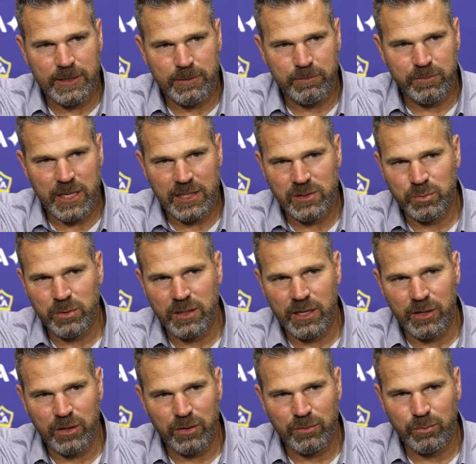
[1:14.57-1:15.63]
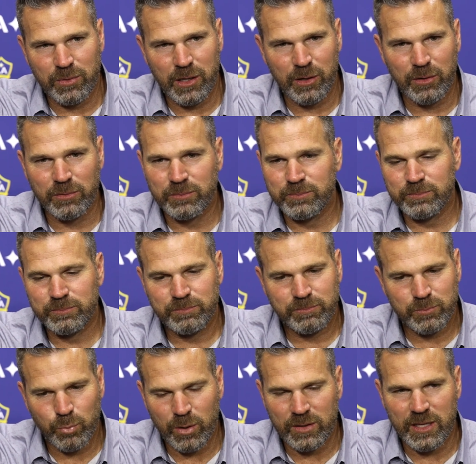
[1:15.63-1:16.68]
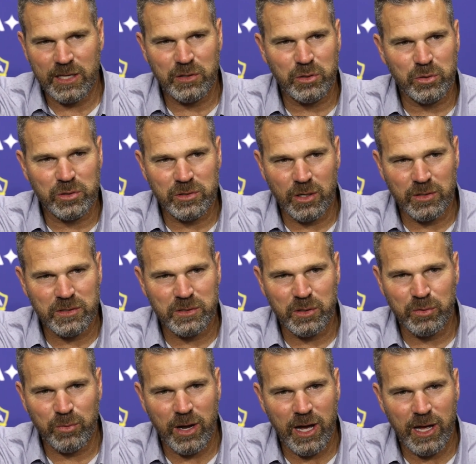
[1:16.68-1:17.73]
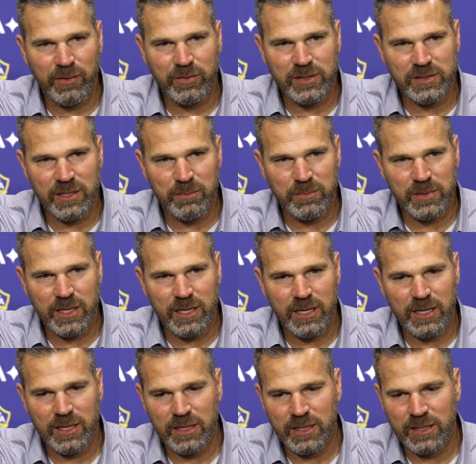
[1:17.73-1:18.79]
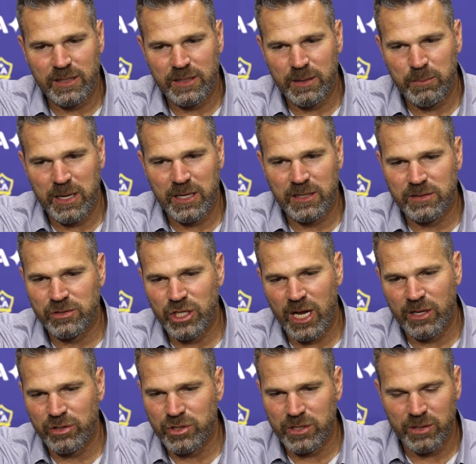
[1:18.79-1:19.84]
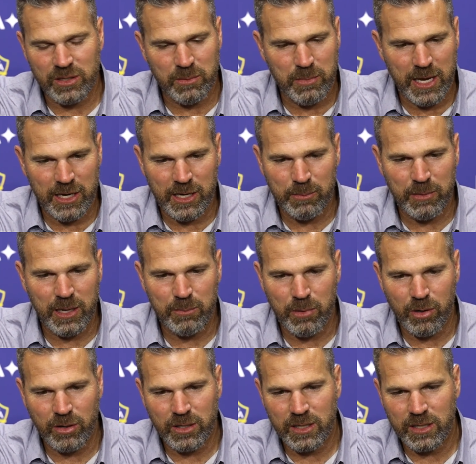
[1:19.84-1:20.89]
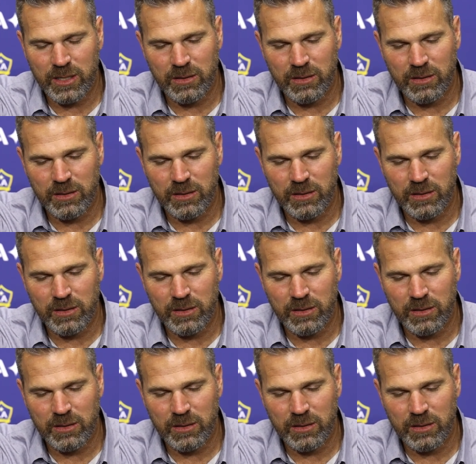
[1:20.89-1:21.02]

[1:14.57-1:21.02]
That's when they're what they do starts to thrive, because they make it challenging in the man-on-man marking.